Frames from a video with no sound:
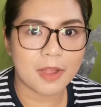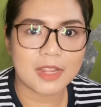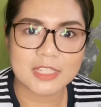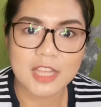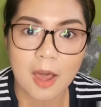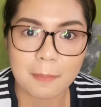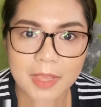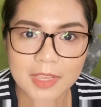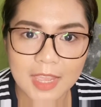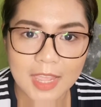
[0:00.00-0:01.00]
about a
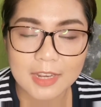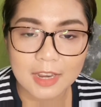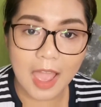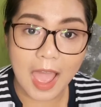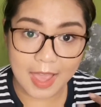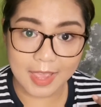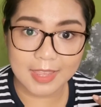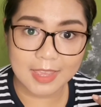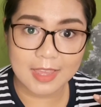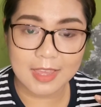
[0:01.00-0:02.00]
topic, and
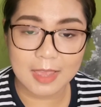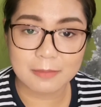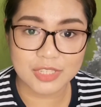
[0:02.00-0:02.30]
I